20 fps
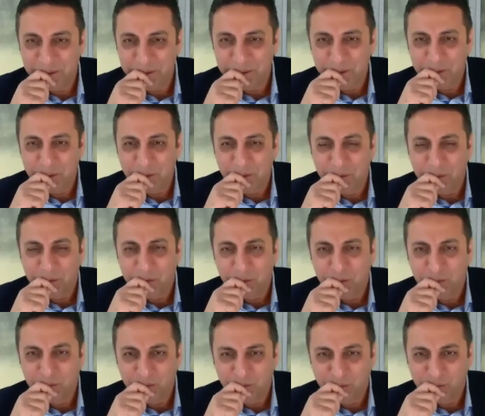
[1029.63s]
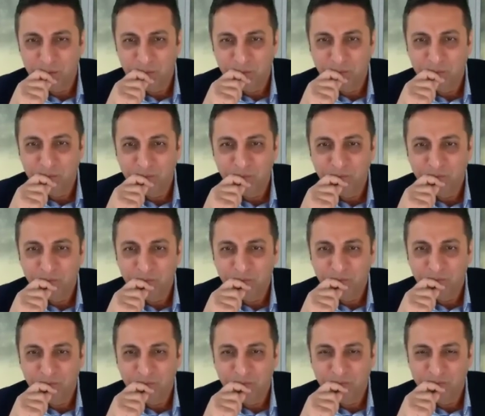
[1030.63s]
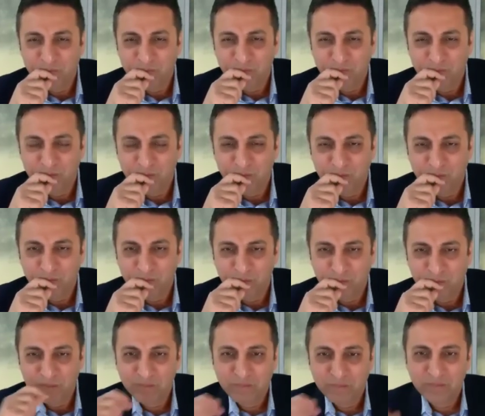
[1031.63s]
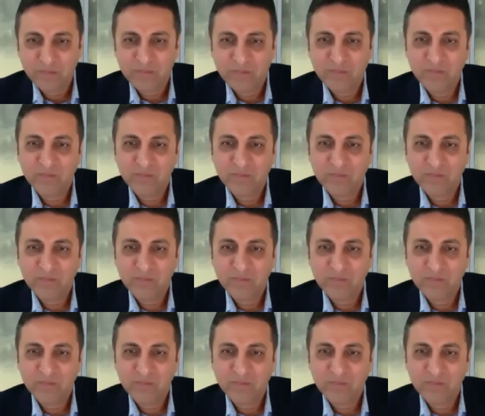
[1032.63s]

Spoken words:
This person isn't speaking.